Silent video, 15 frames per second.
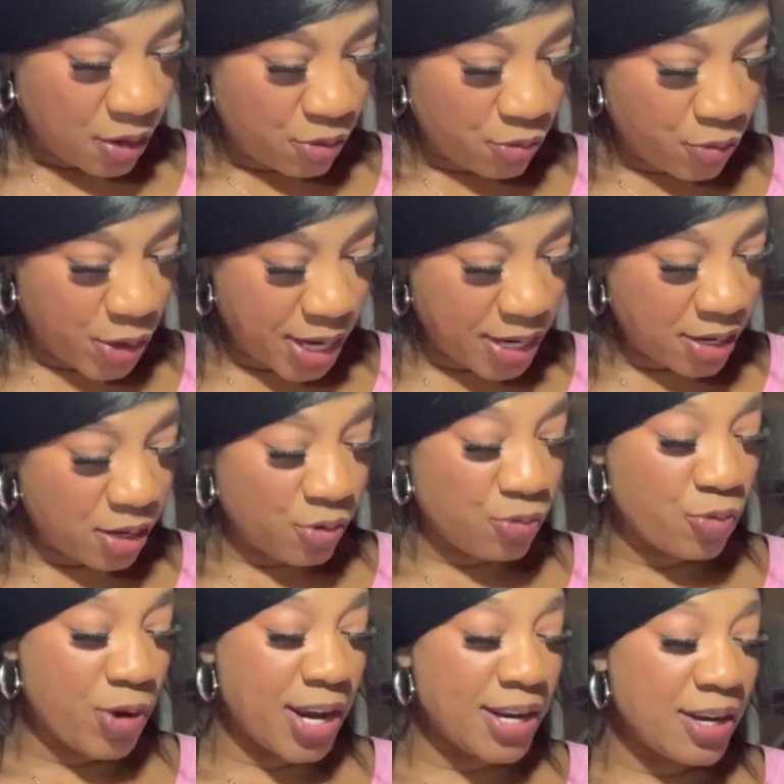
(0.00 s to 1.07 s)
Reina,
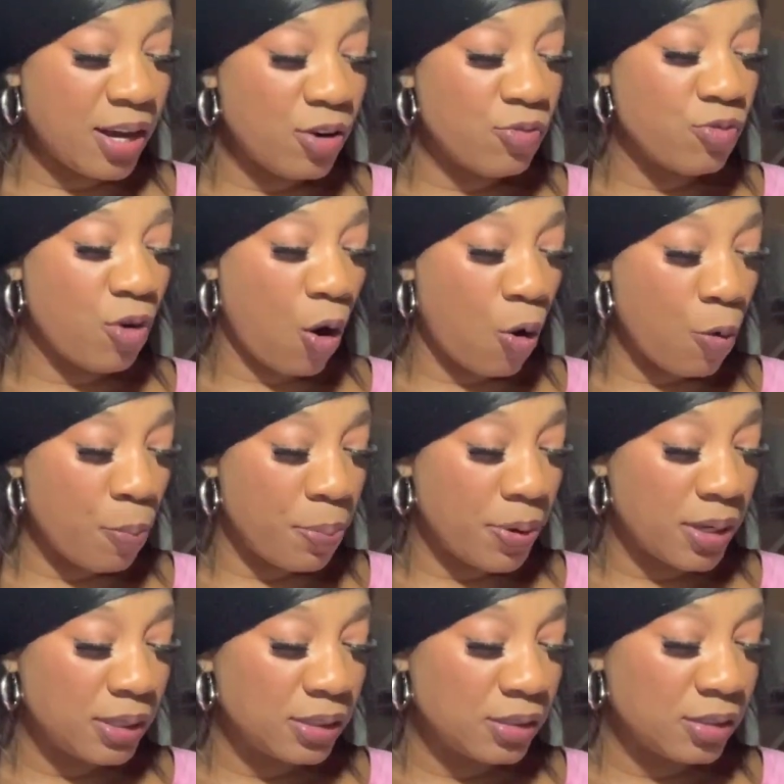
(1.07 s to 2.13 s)
Reina Rope
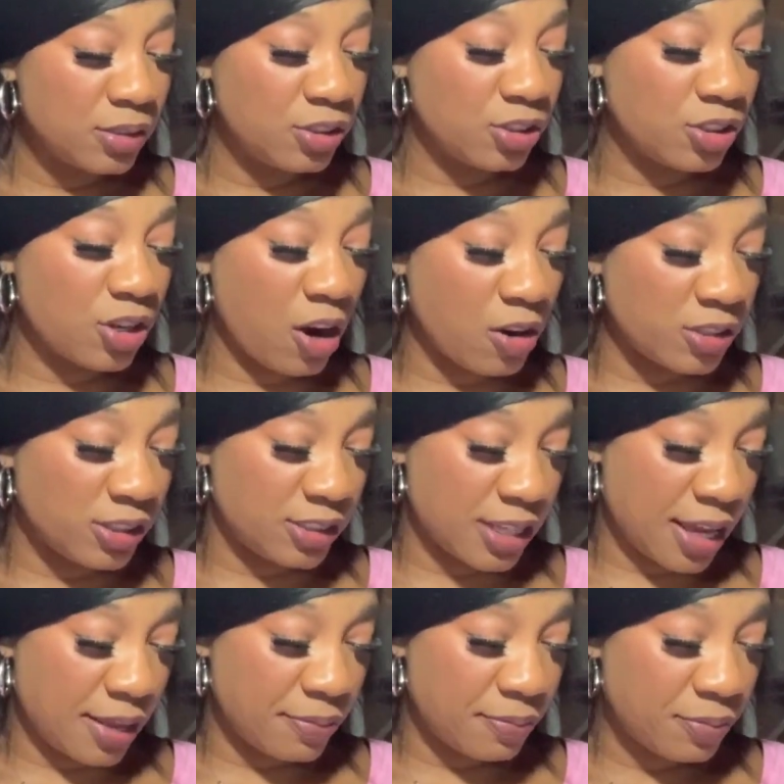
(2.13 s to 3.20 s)
Skirt
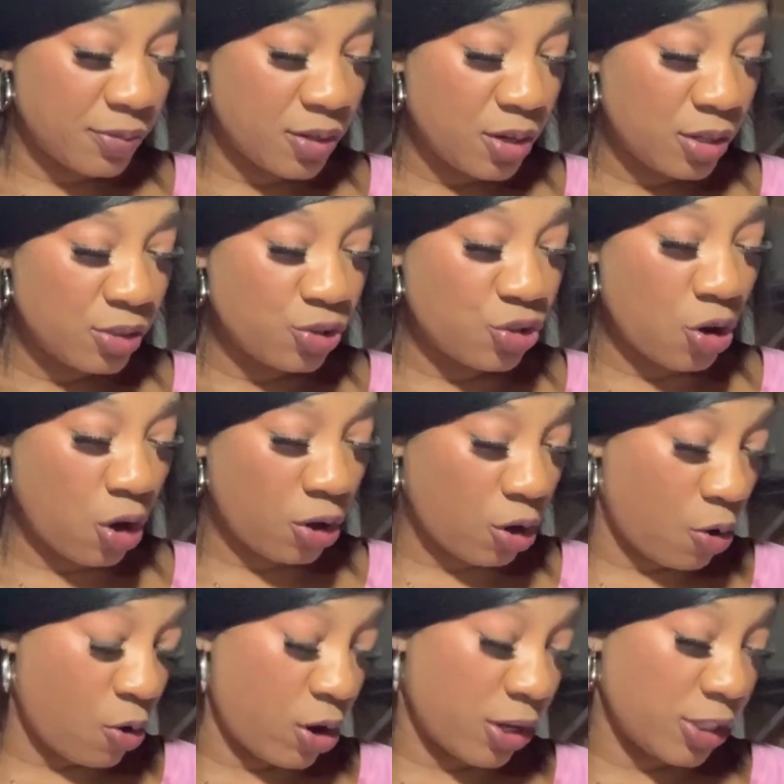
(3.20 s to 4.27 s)
Set,
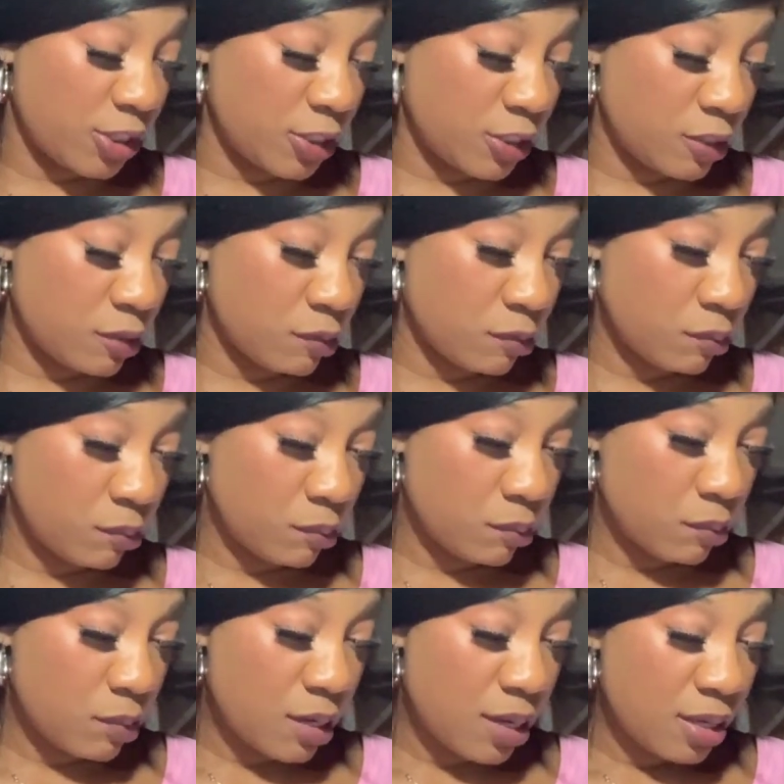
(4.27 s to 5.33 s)
turquoise.
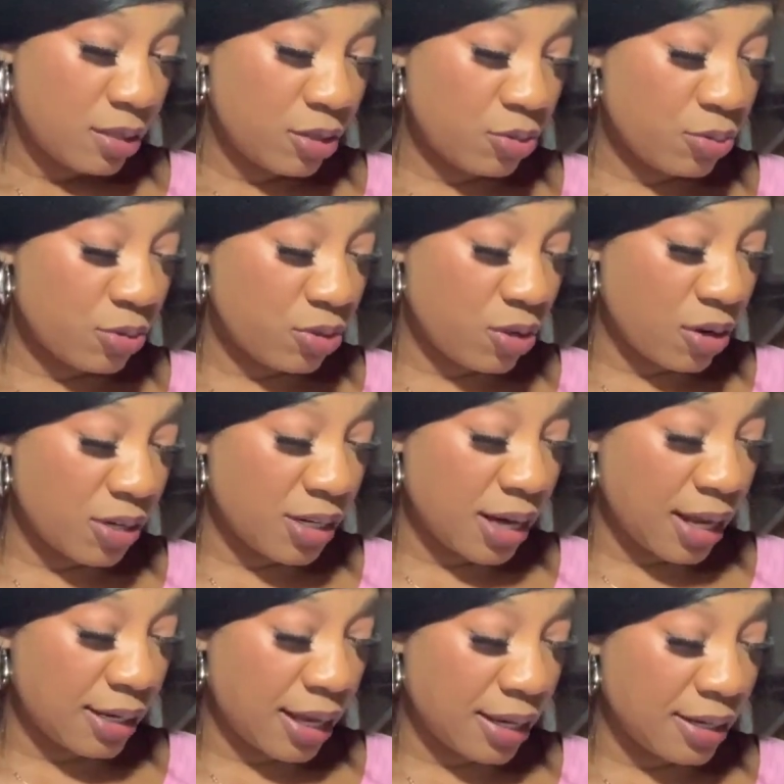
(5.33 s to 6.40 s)
This was
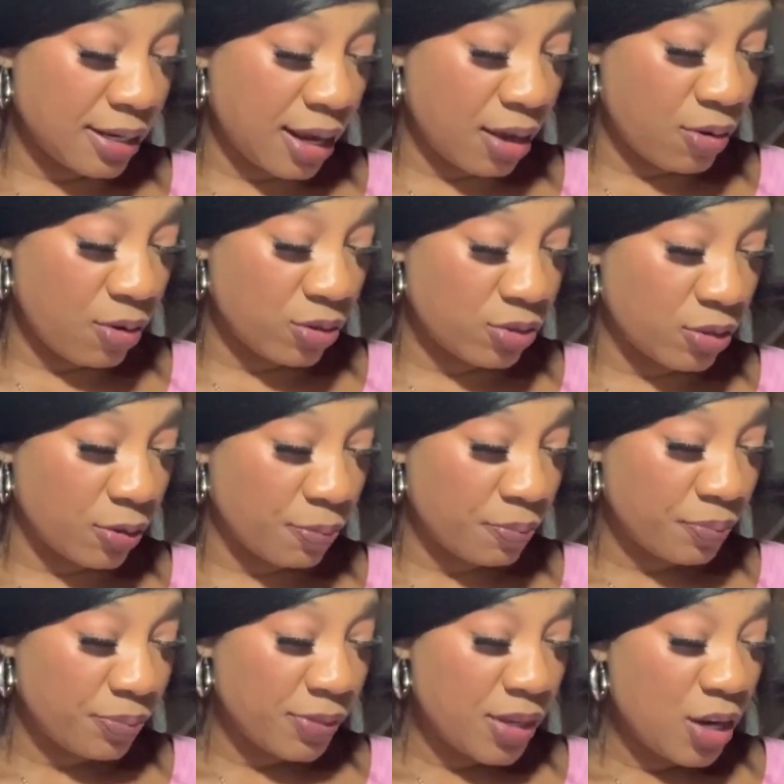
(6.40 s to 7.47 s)
$39.99 also.
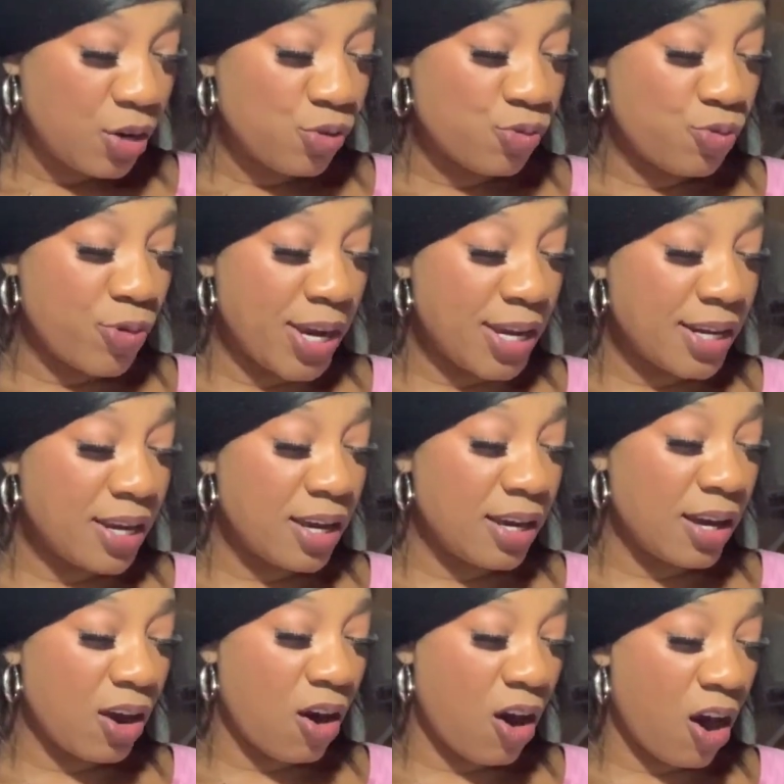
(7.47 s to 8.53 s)
Reina,
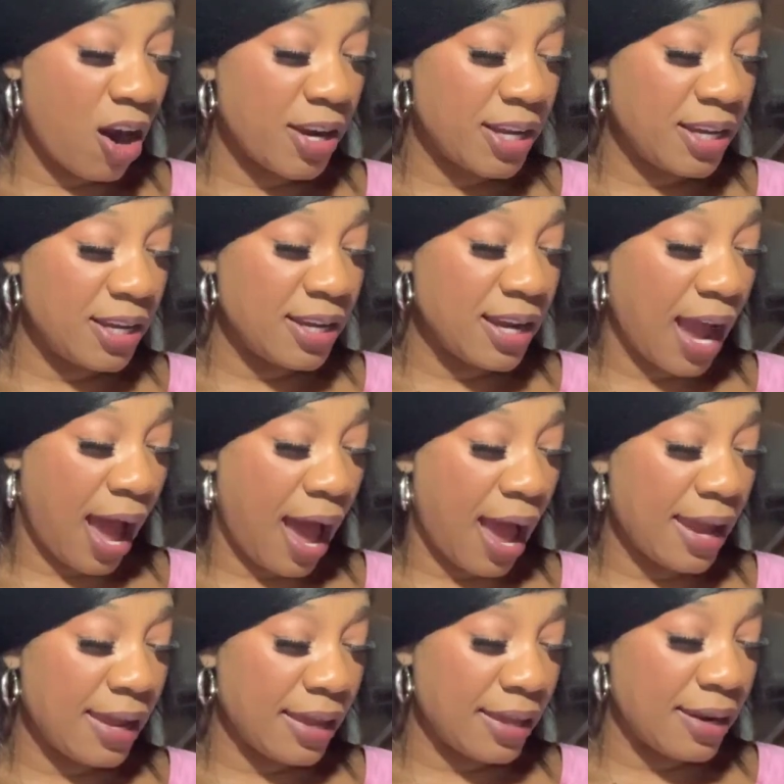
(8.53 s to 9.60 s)

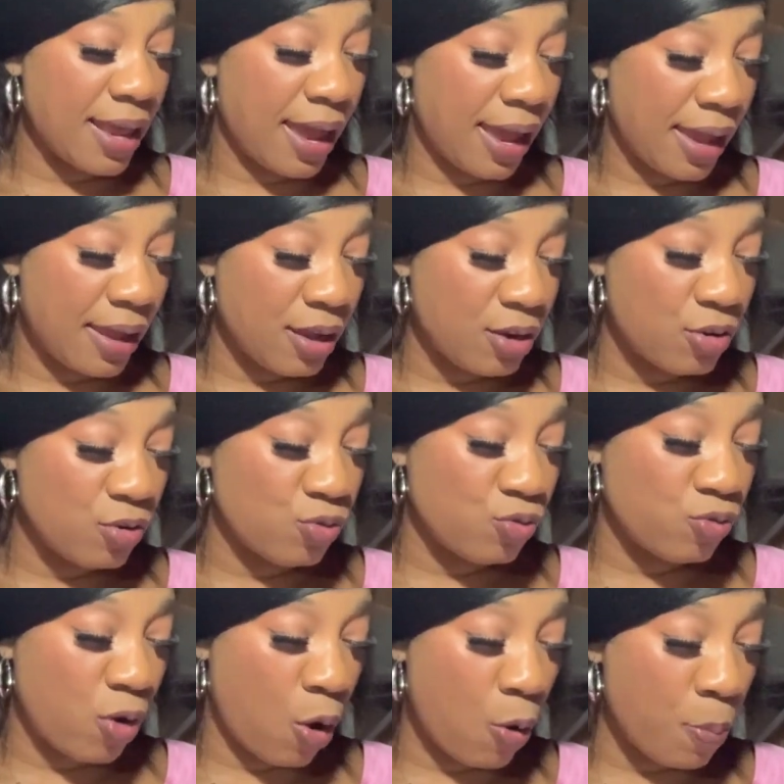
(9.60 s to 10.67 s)
R-E-I-N-A,
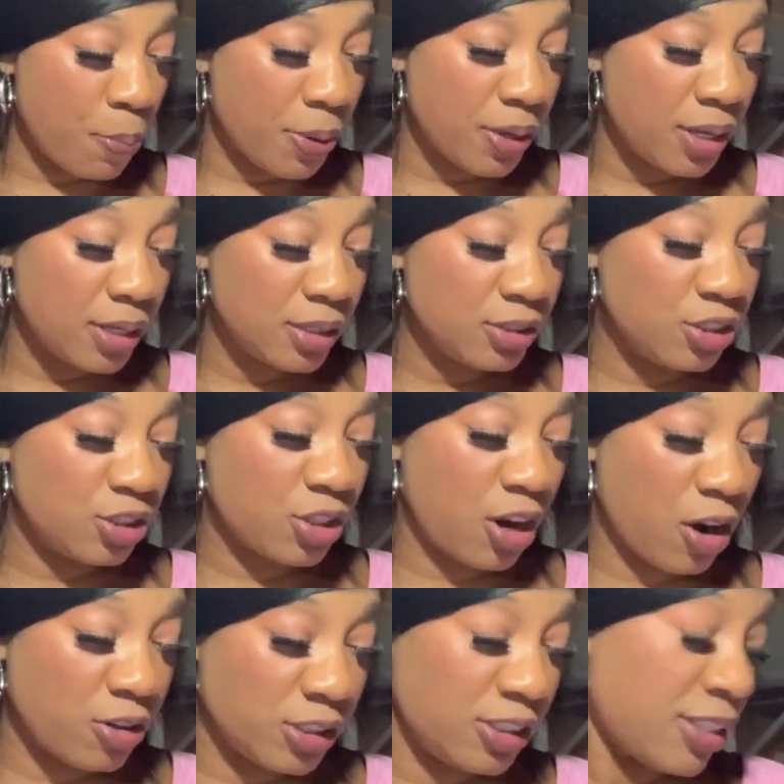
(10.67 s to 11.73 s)
Rope
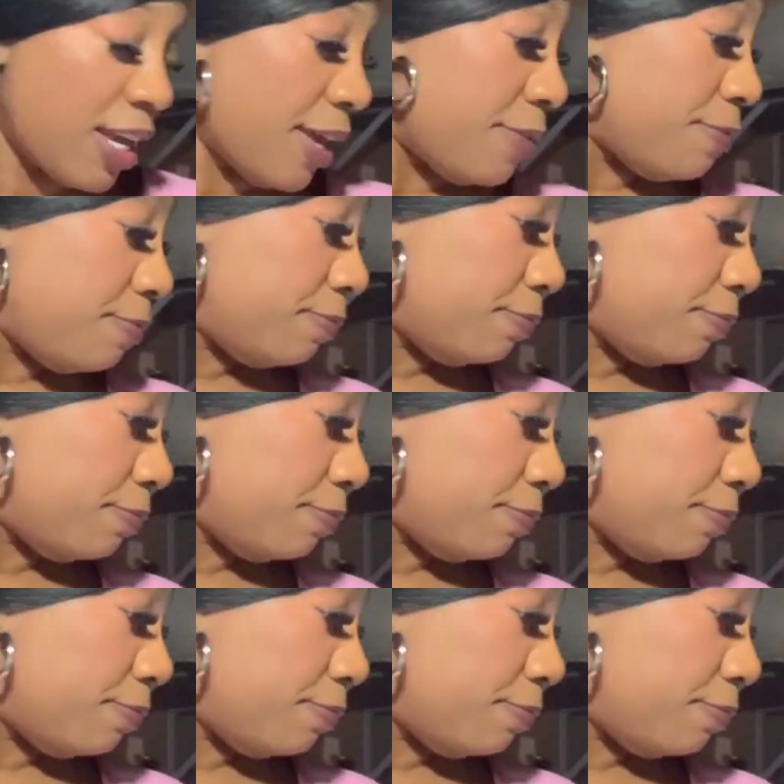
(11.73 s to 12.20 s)
Skirt Set.